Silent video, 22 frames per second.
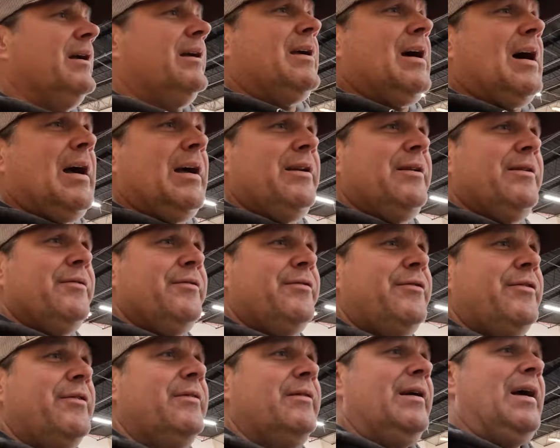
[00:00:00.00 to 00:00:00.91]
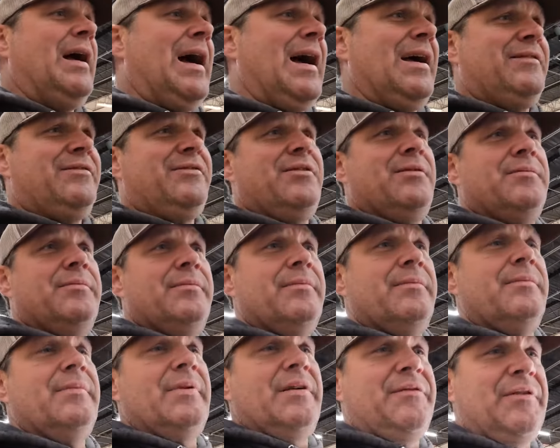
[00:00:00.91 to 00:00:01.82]
kind of asked
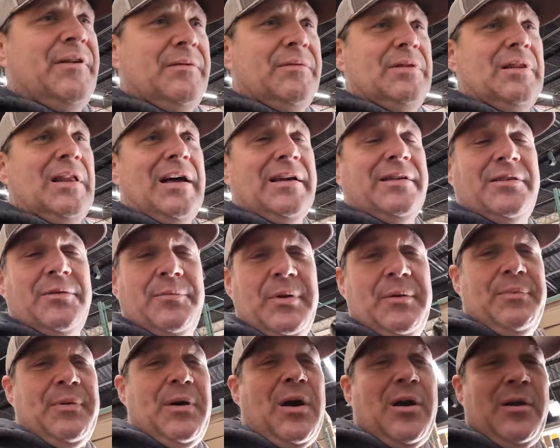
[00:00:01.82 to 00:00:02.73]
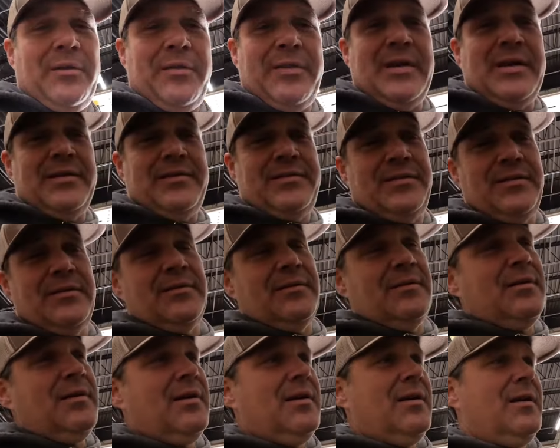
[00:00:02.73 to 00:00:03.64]
him if he would like to be part of this,
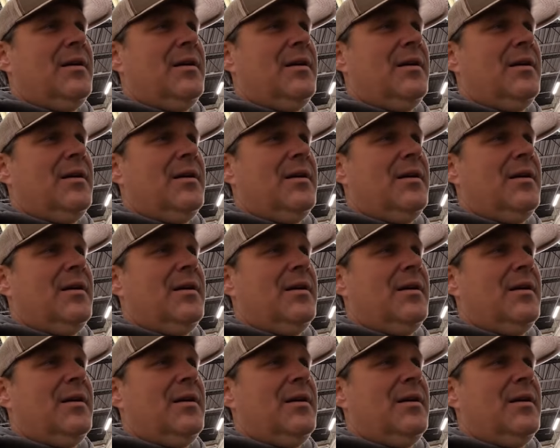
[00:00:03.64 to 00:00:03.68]
and